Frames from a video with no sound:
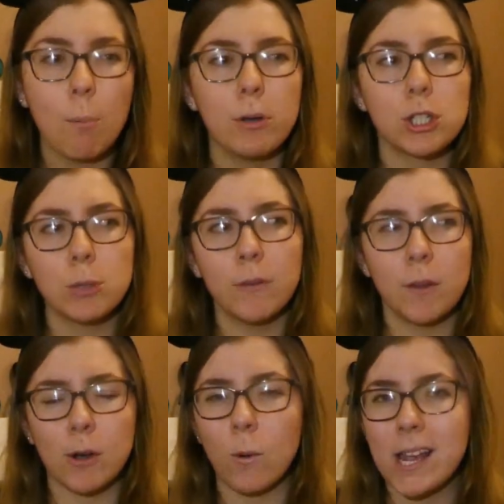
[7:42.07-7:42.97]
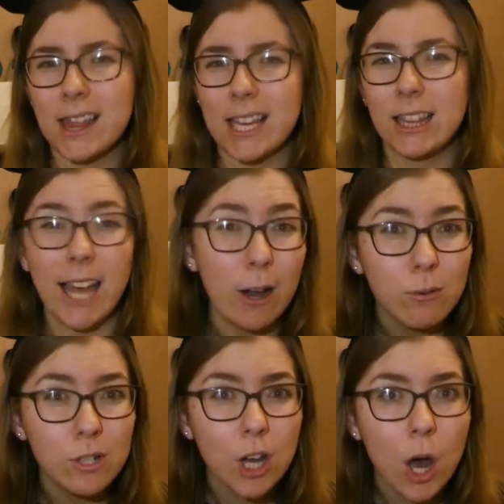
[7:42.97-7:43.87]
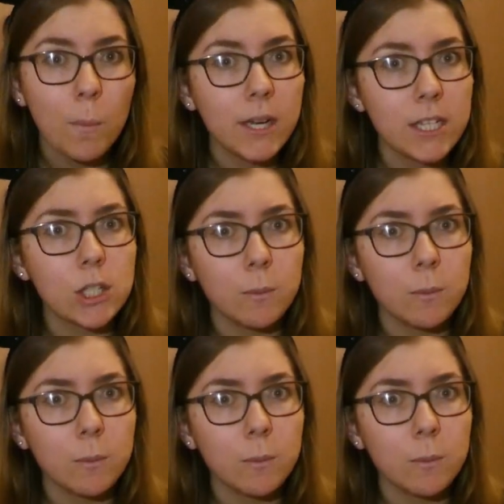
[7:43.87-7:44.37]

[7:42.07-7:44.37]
but some of them are quite like loud, but this is